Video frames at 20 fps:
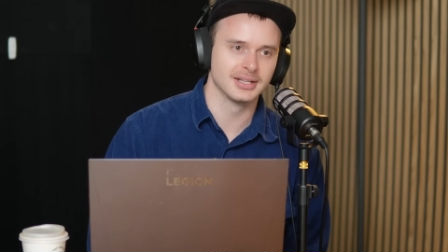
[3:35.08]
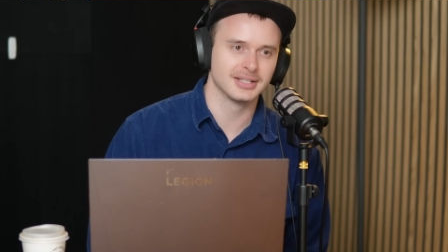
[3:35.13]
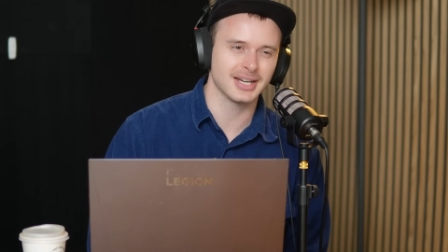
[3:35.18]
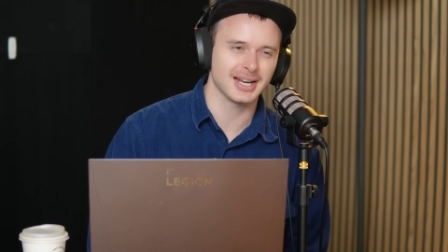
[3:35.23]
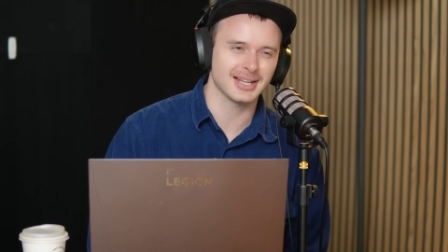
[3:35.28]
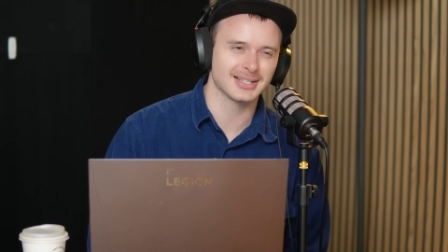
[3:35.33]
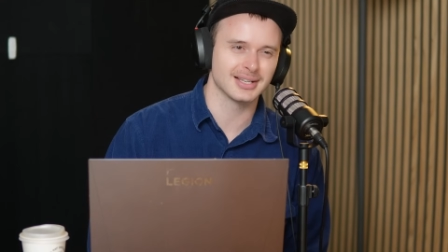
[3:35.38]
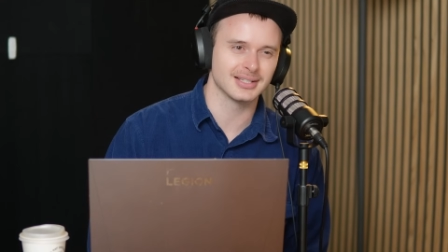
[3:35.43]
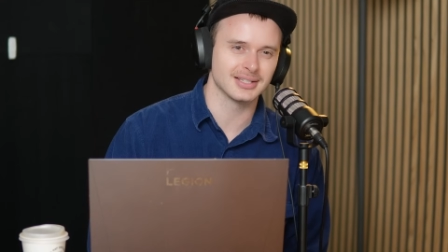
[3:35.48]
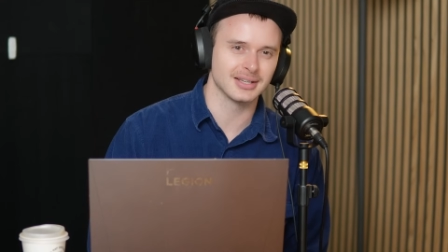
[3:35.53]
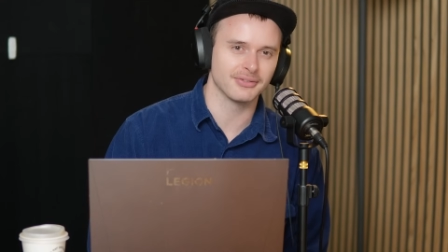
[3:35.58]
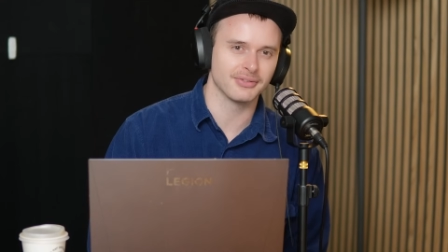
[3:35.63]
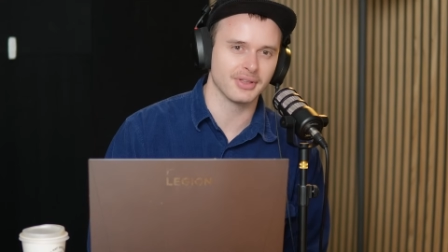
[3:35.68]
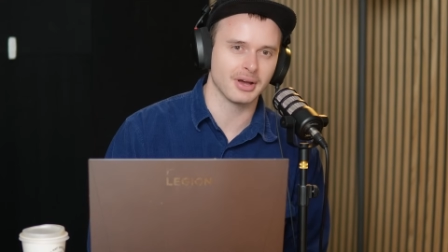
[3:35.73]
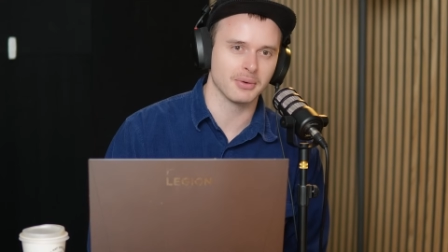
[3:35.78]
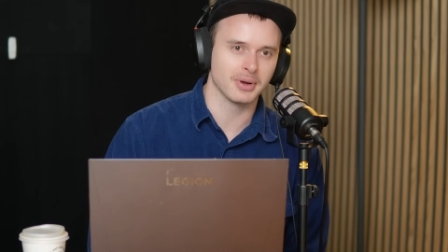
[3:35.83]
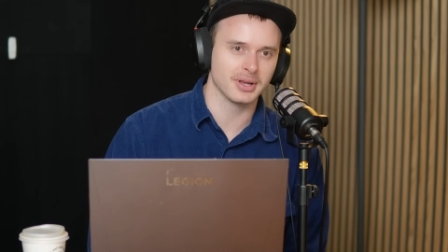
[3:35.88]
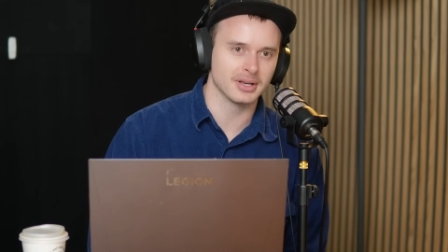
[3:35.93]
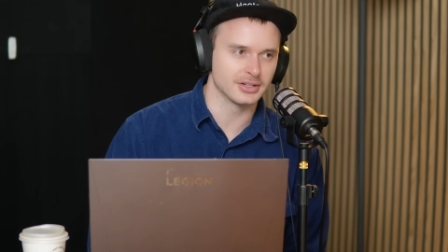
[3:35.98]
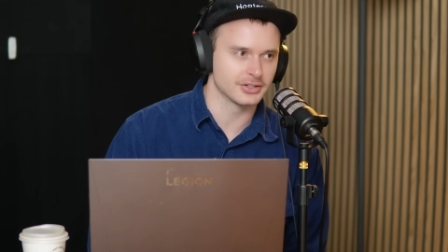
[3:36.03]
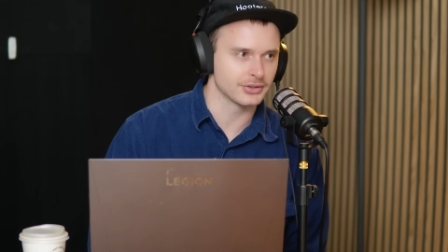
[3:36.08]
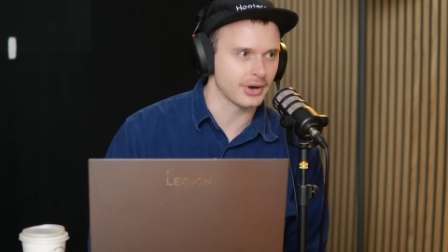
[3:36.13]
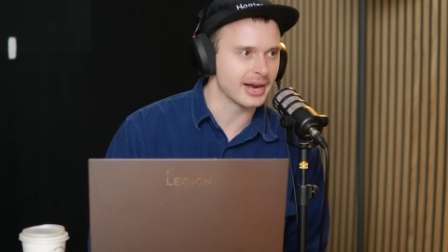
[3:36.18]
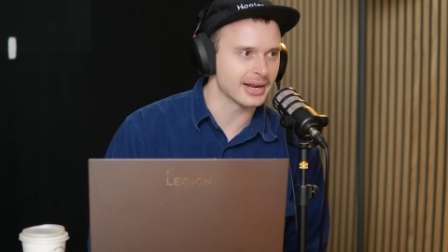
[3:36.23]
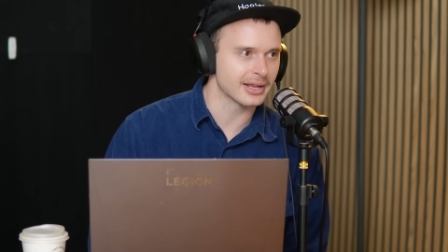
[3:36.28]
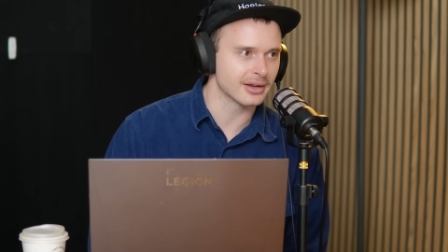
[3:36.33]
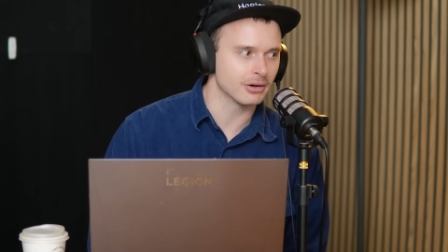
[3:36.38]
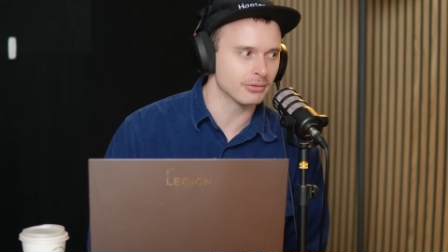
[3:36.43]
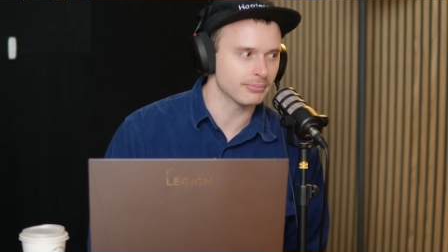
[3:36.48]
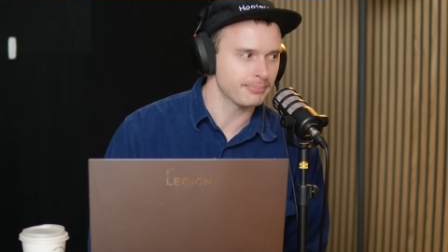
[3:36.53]
just as if they were in
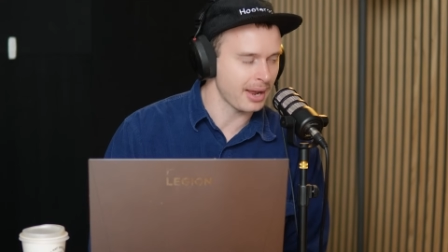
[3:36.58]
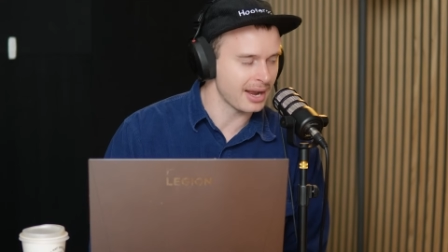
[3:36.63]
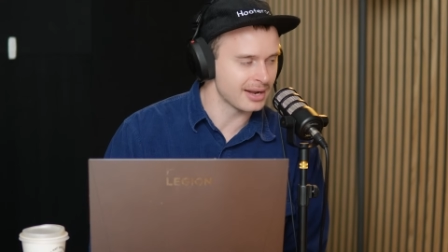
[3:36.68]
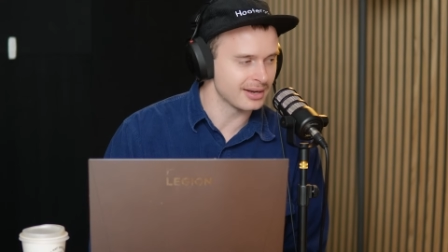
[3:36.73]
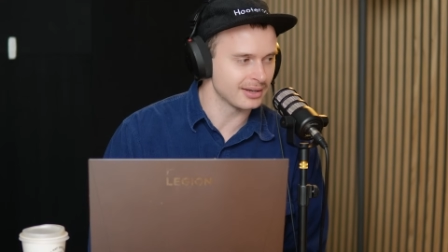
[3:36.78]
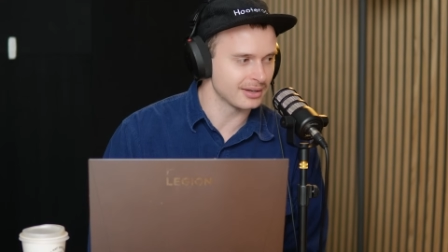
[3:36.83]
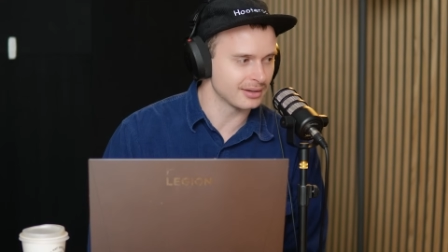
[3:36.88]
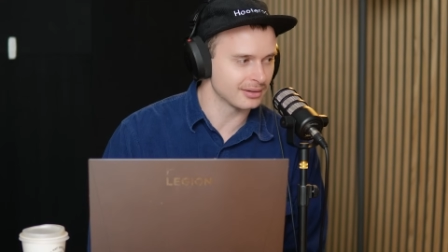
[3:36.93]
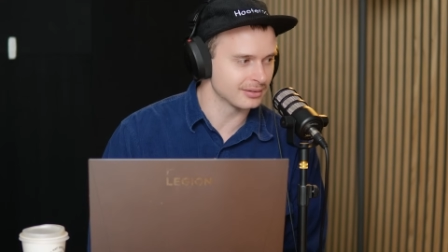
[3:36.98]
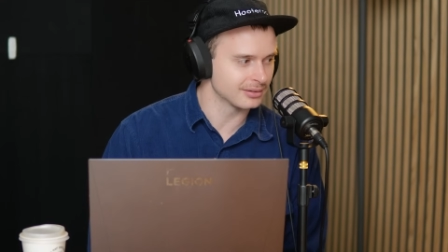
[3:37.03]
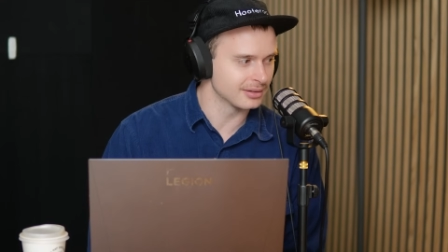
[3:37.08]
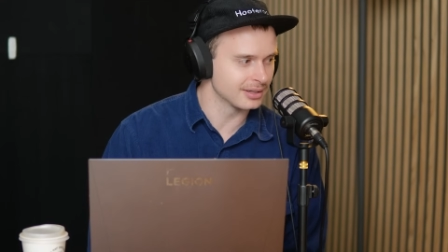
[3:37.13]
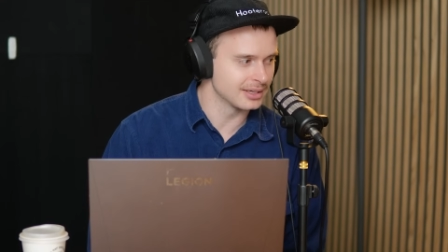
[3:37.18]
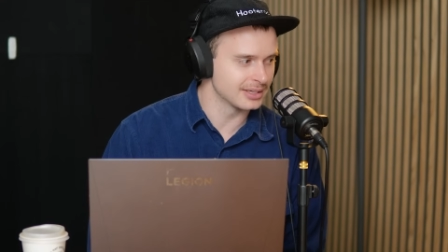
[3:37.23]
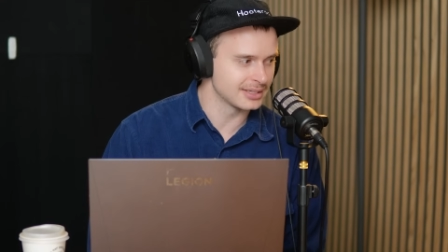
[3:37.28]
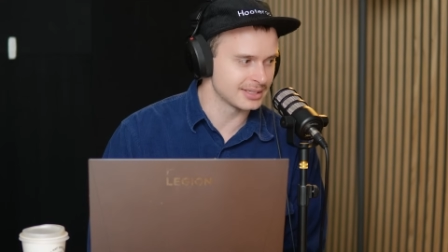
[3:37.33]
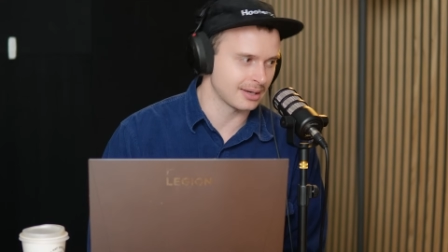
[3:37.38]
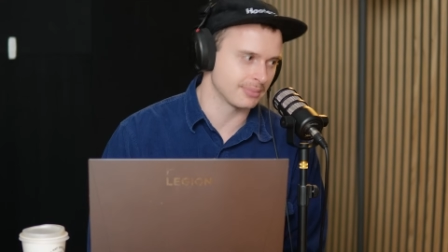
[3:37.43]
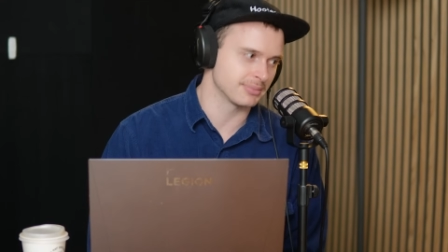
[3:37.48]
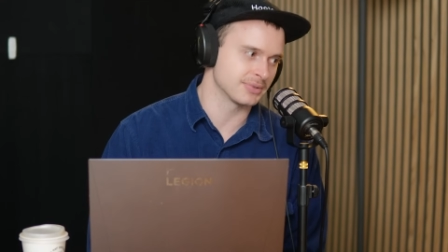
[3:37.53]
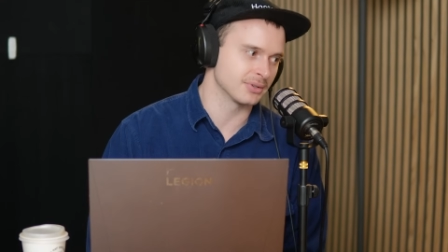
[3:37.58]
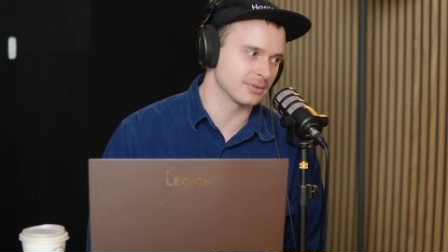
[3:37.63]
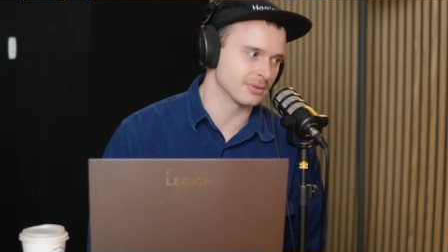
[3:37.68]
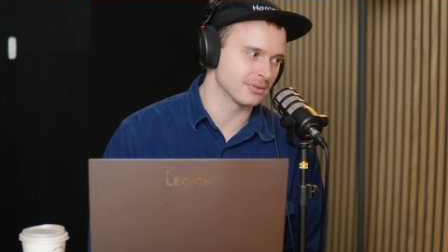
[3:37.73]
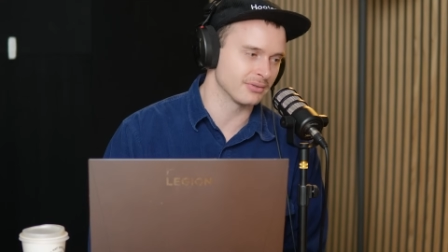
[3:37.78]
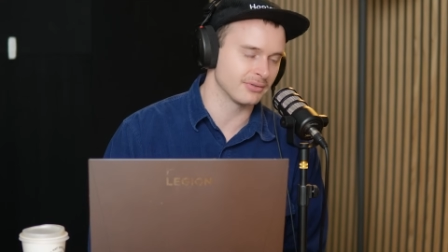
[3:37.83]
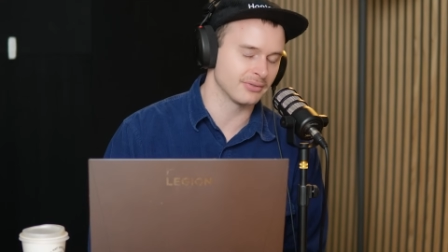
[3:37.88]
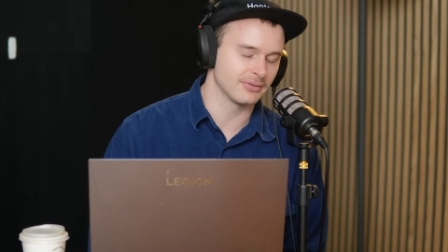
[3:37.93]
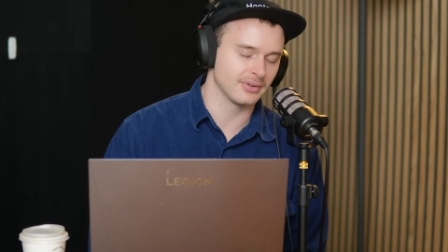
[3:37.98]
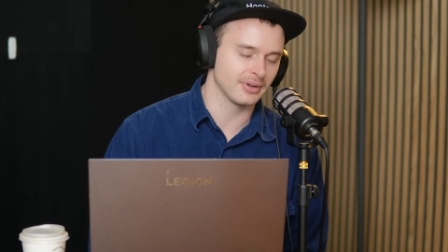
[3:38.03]
trading halt pending some sort
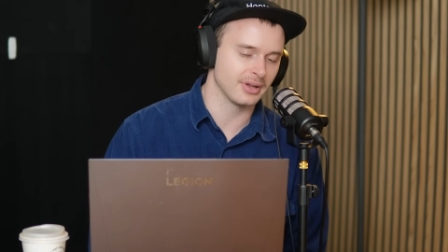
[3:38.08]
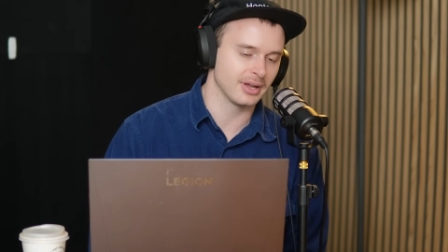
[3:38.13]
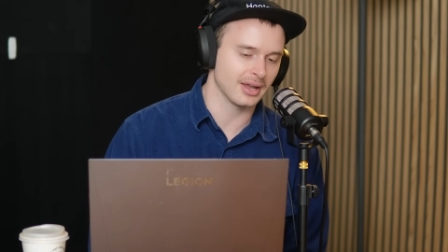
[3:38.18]
of